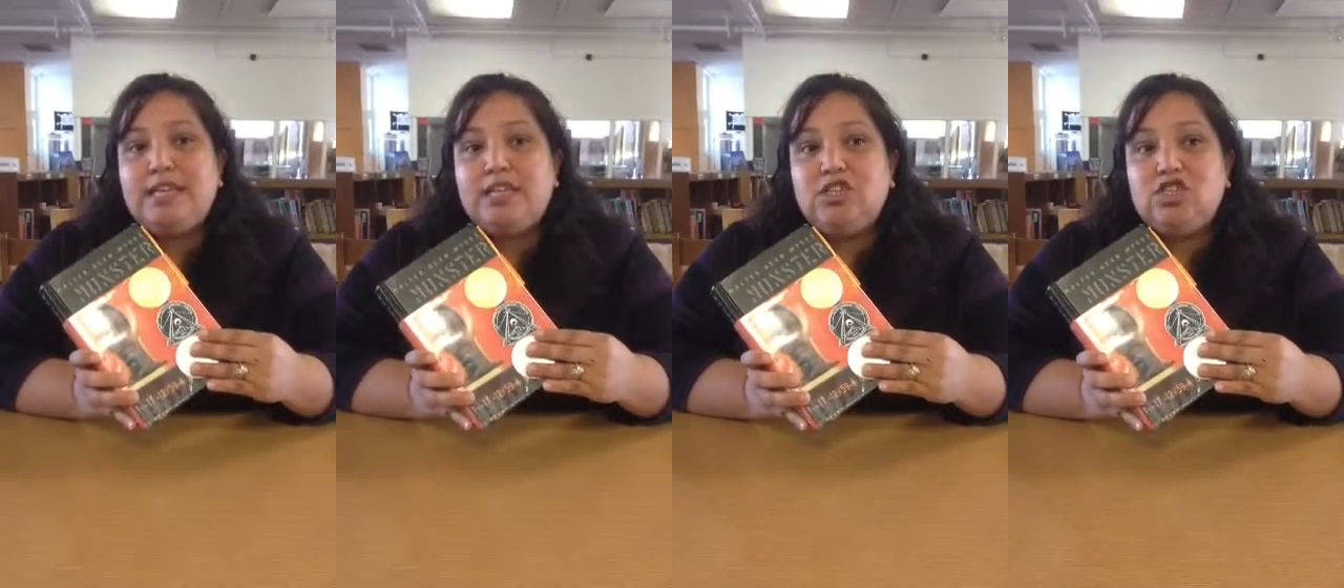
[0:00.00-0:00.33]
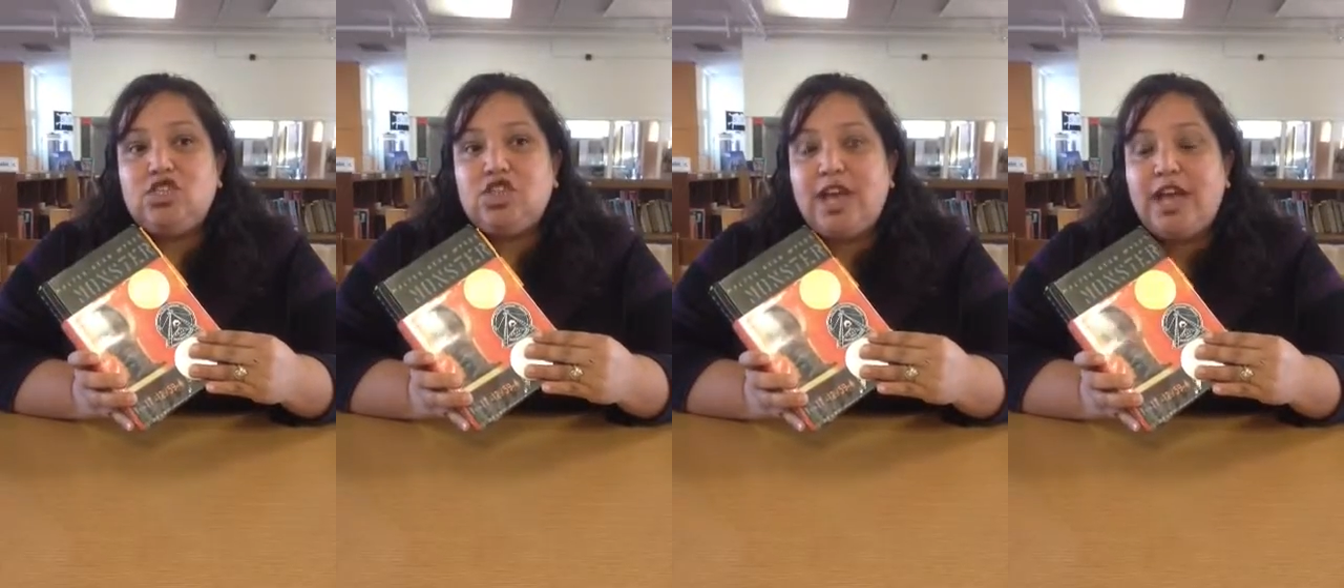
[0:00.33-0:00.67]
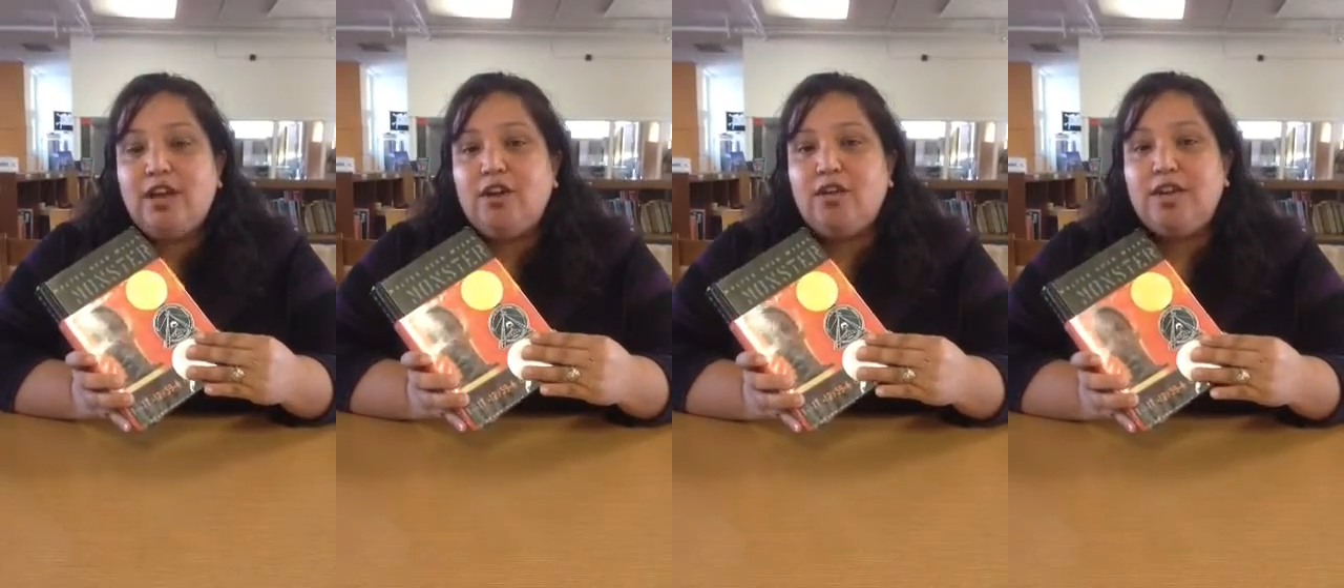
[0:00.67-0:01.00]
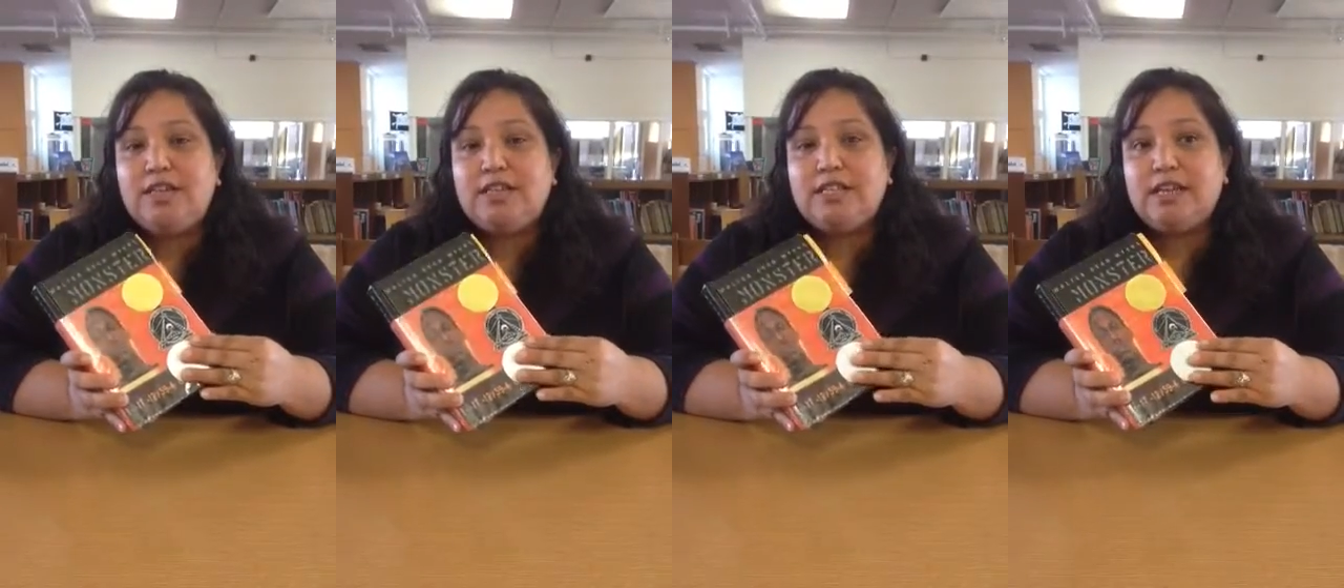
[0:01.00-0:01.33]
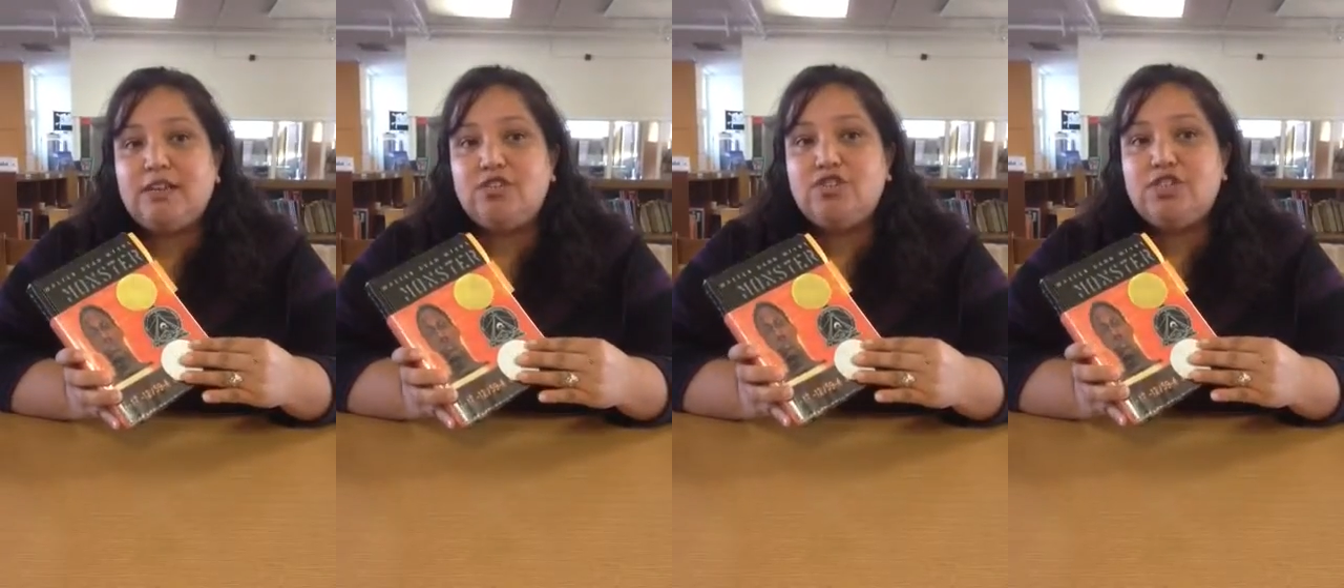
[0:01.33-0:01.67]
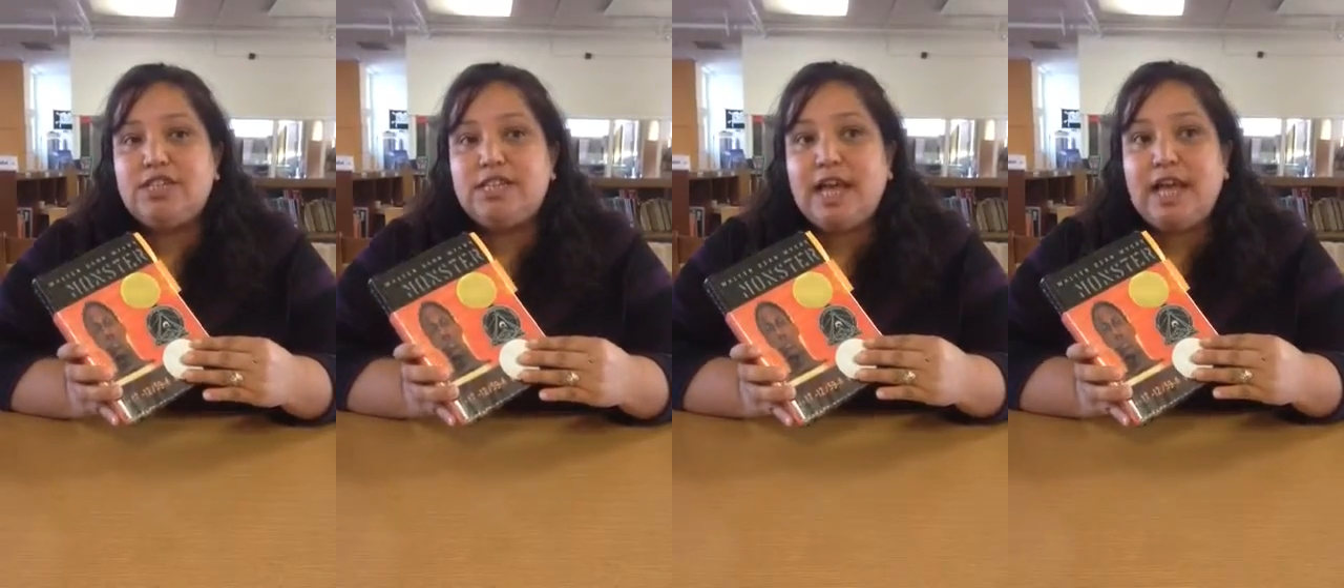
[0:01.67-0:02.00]
in jail. He doesn't
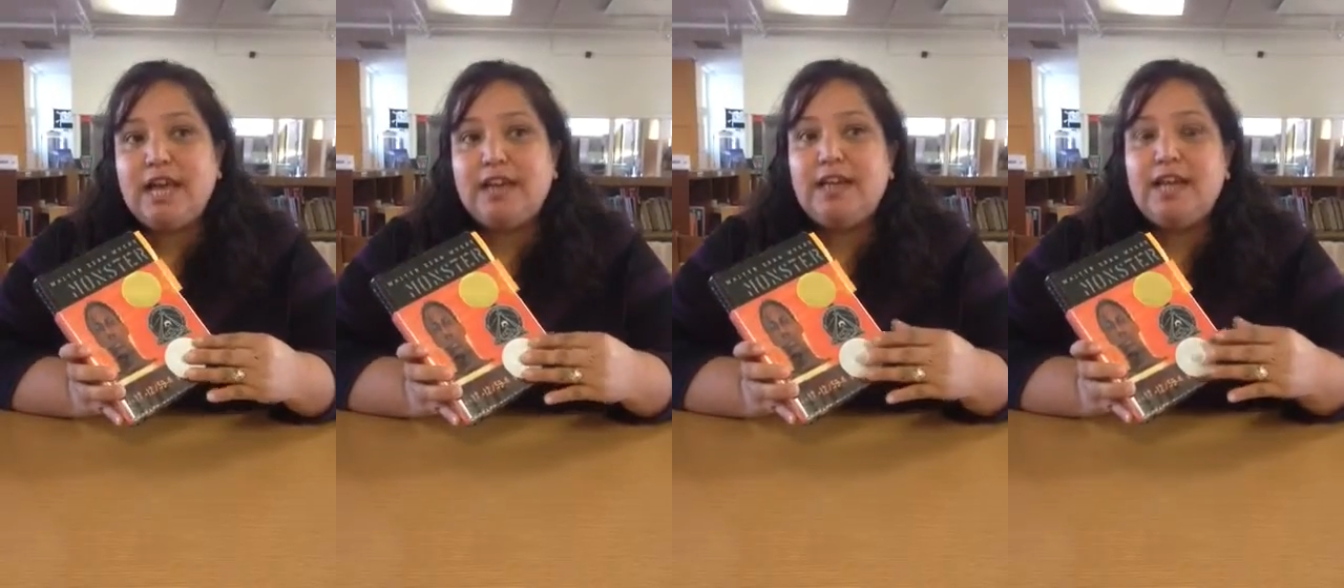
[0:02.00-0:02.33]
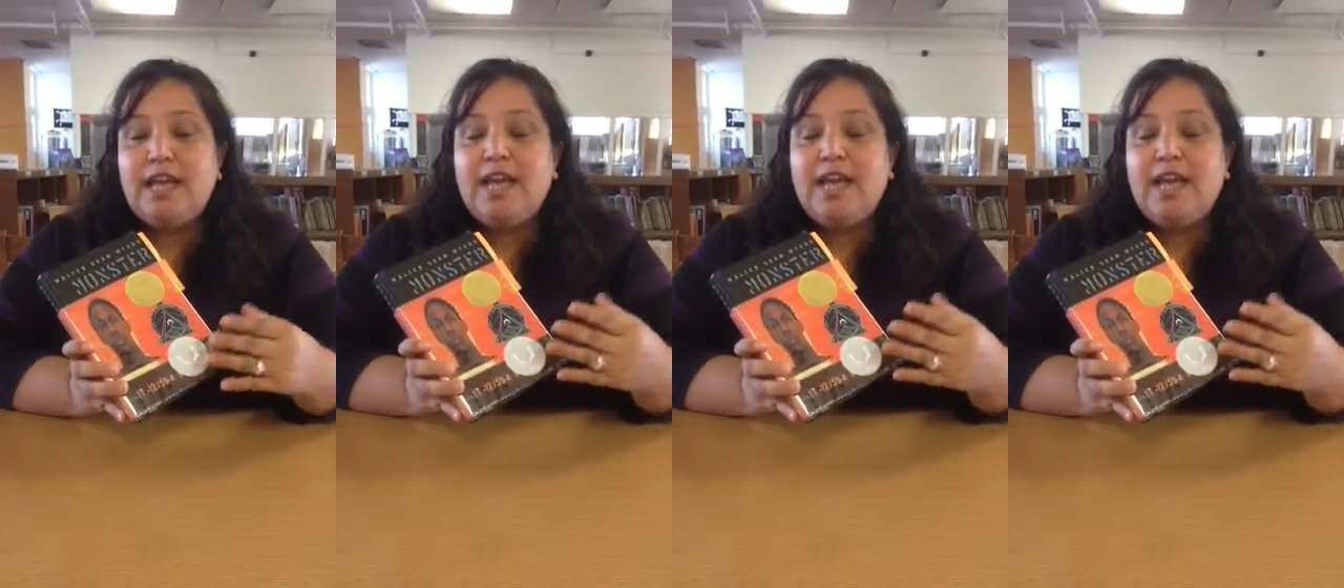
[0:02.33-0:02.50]
understand.